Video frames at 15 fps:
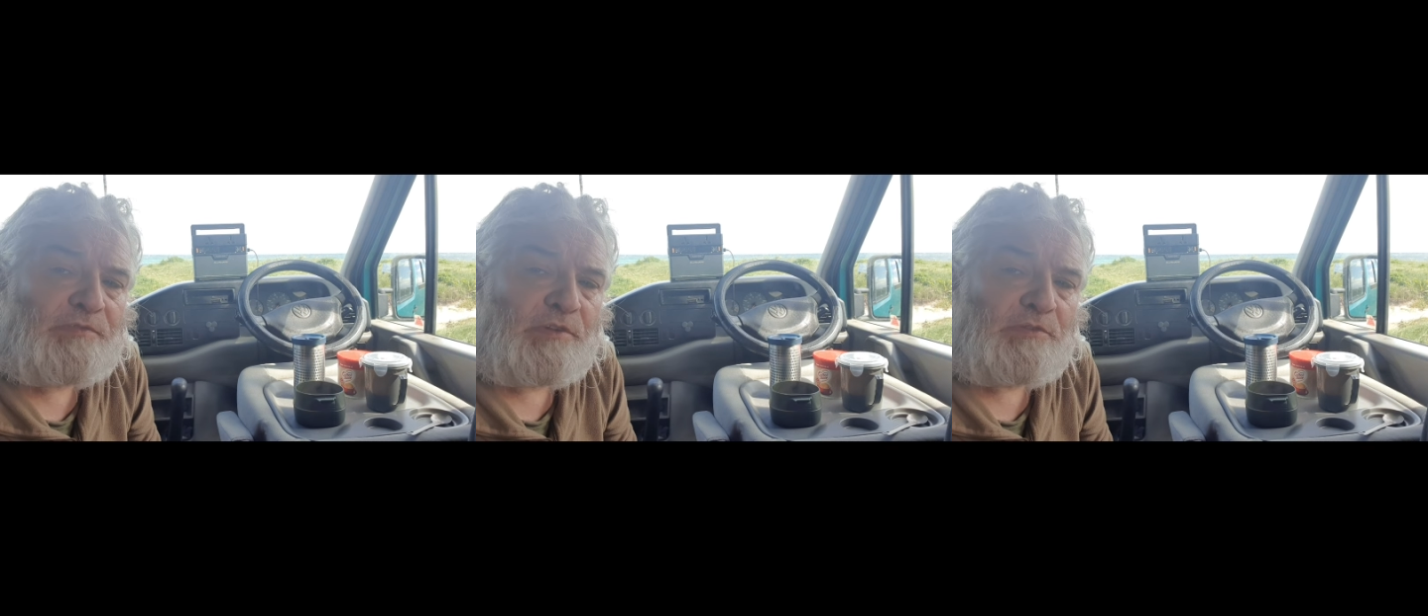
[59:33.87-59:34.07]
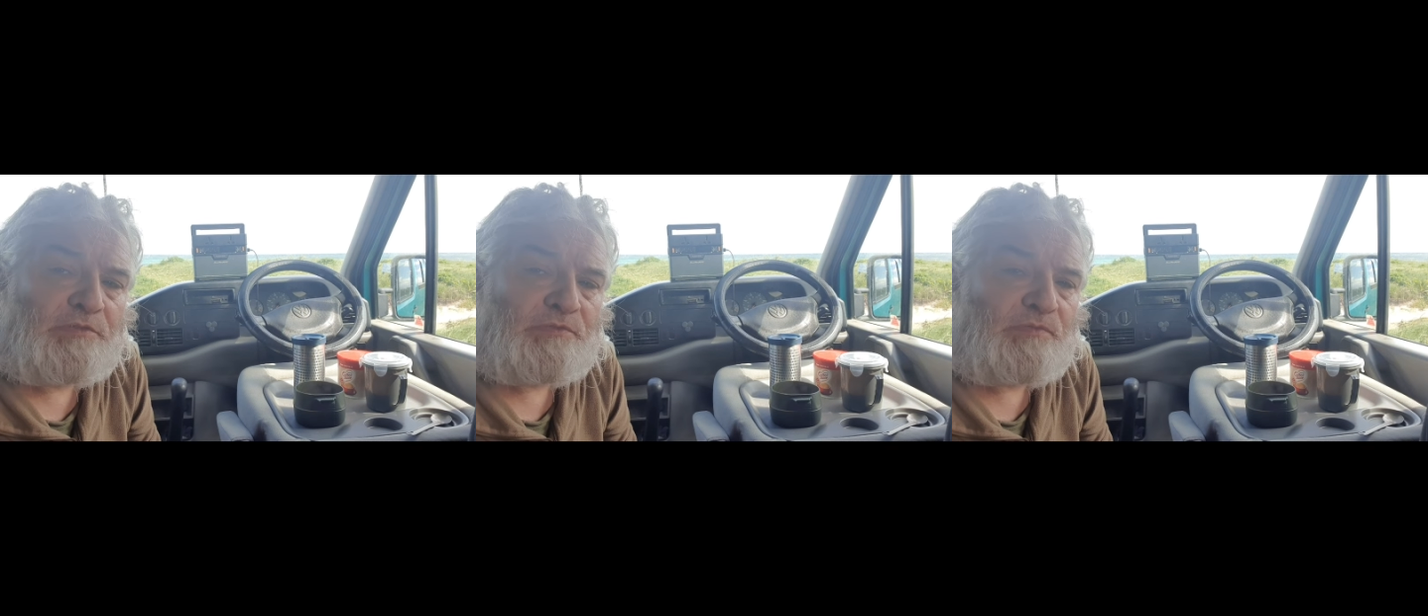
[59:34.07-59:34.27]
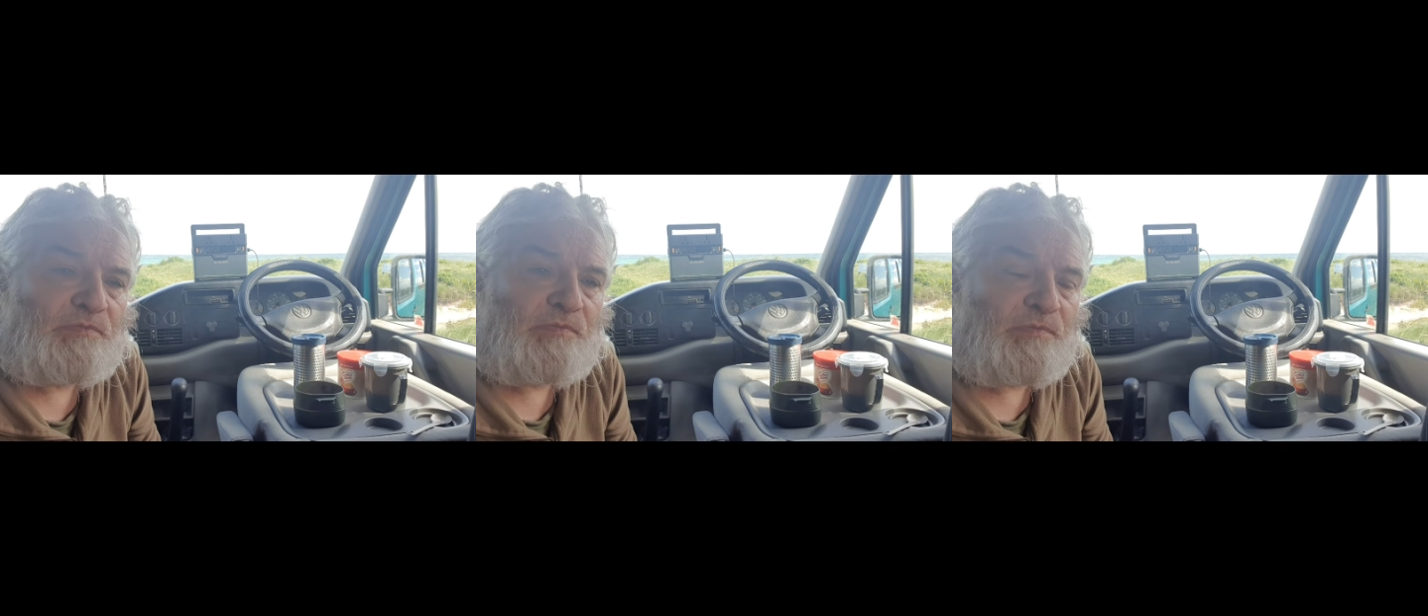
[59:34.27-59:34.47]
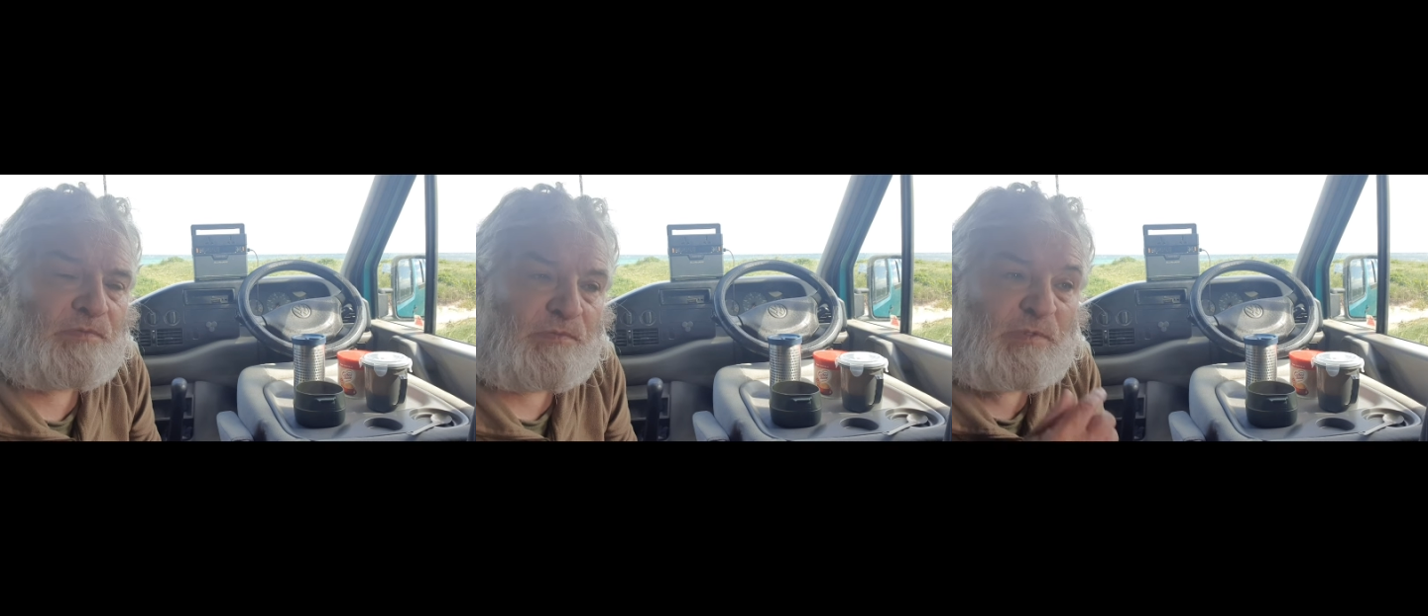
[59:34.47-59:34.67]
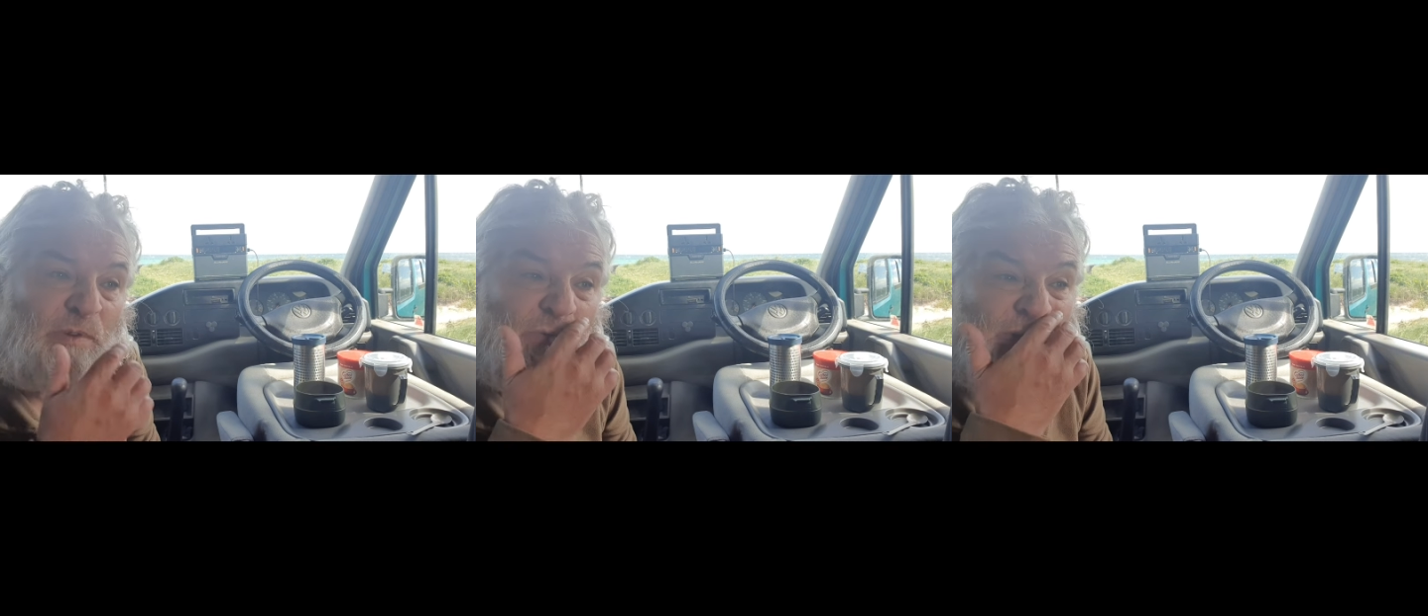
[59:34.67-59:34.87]
few
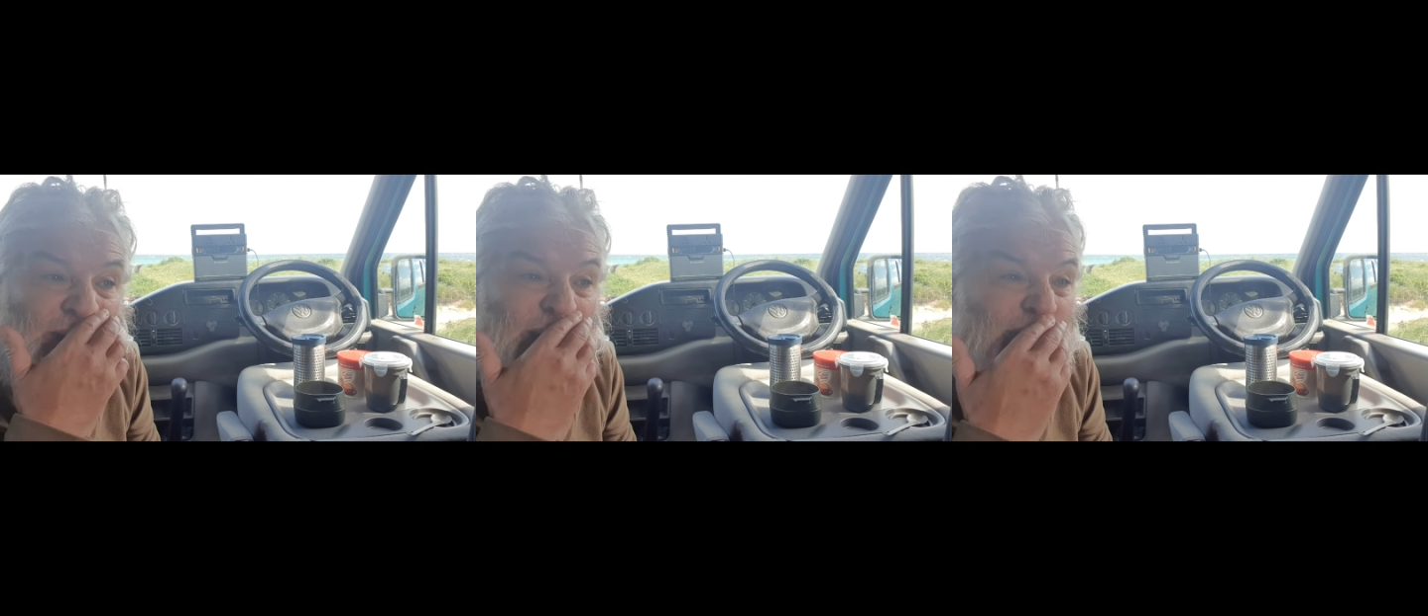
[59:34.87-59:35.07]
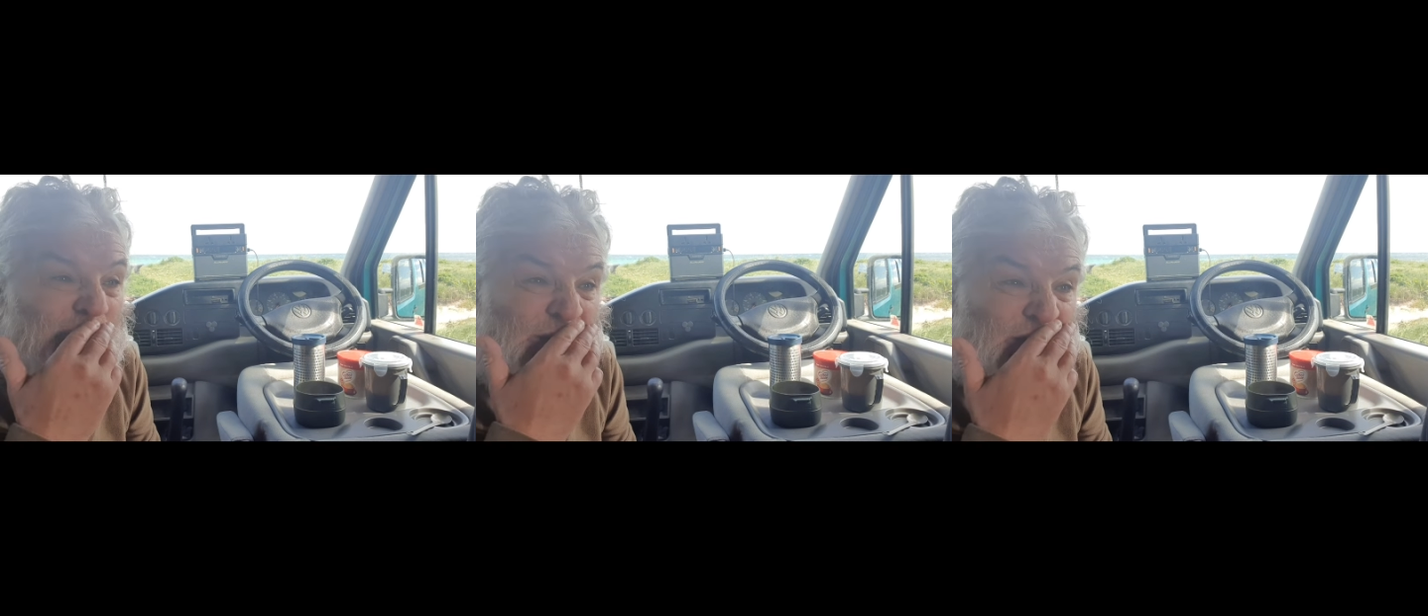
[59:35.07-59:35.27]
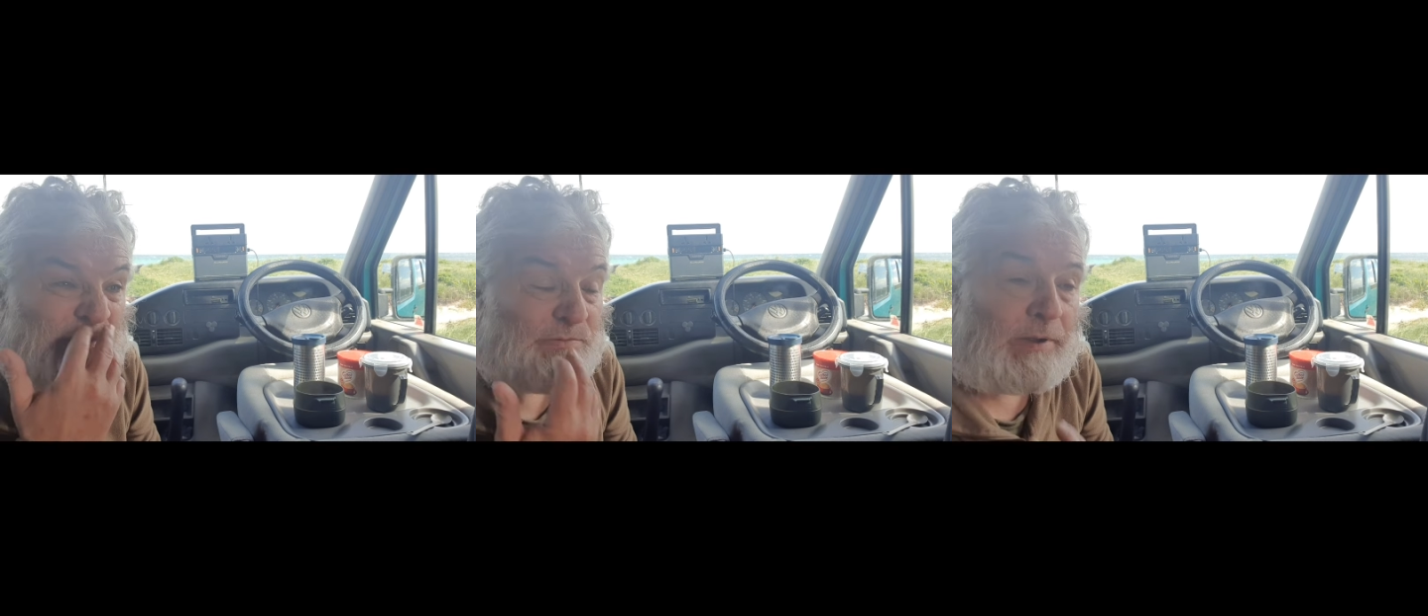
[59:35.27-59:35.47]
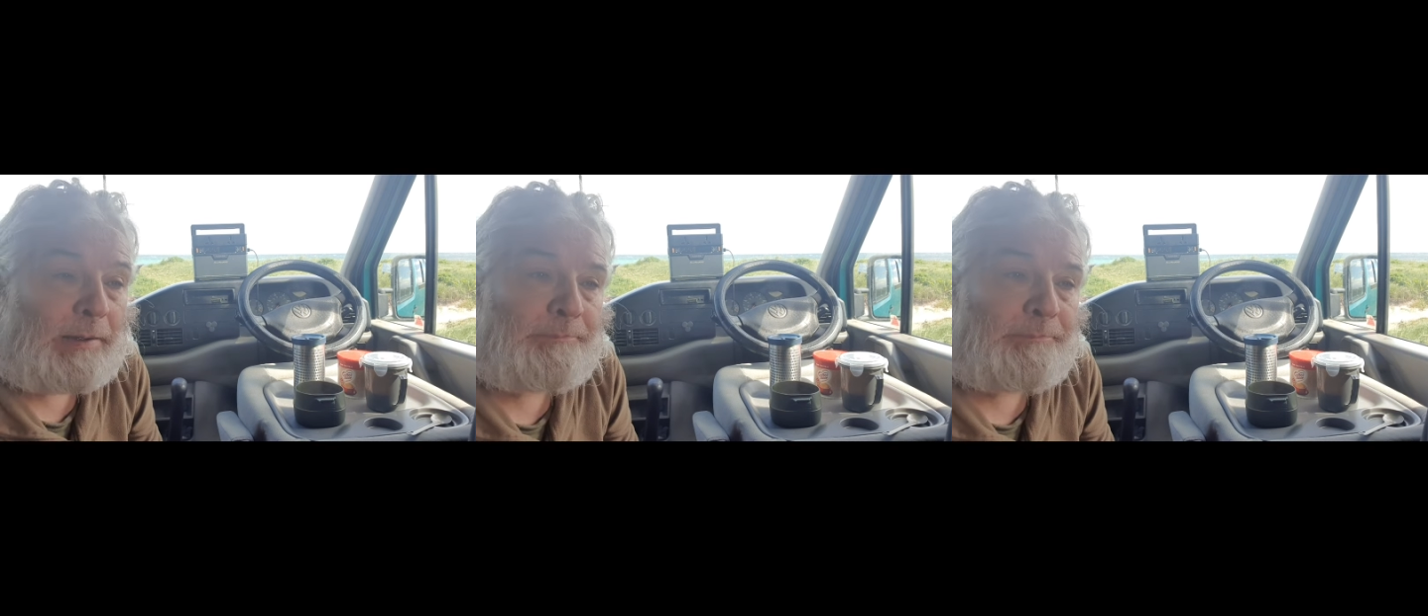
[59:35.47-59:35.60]
deliveries to